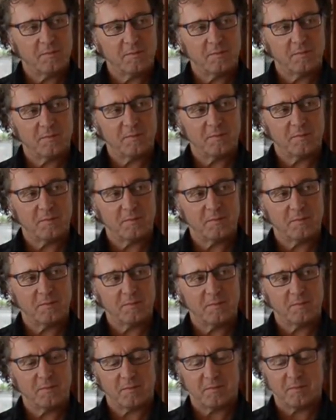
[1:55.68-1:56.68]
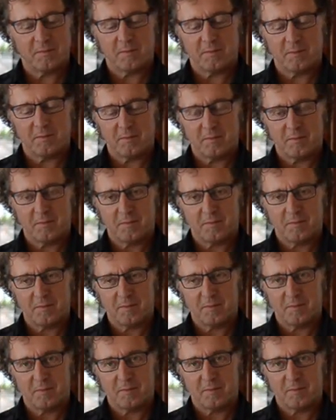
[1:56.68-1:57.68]

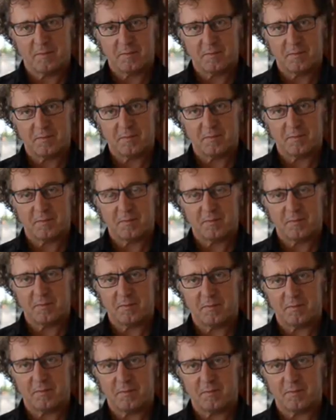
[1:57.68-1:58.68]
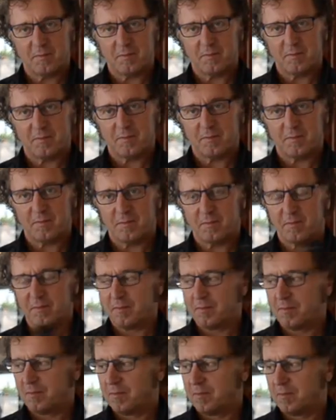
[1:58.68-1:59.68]

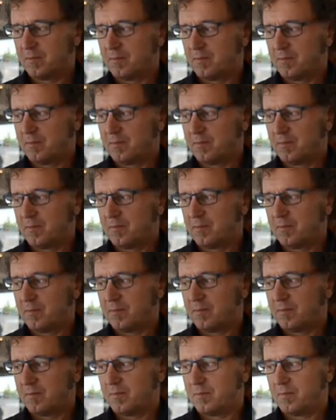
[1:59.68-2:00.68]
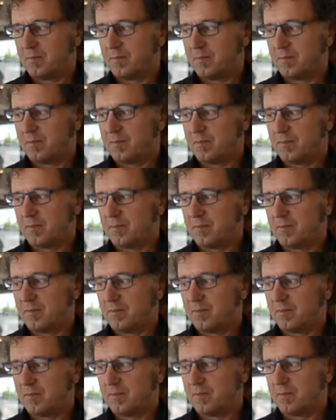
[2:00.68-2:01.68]

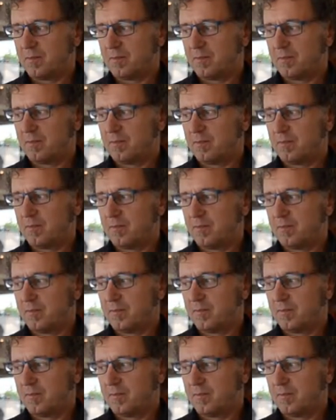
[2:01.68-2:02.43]
No words are spoken by the person on screen.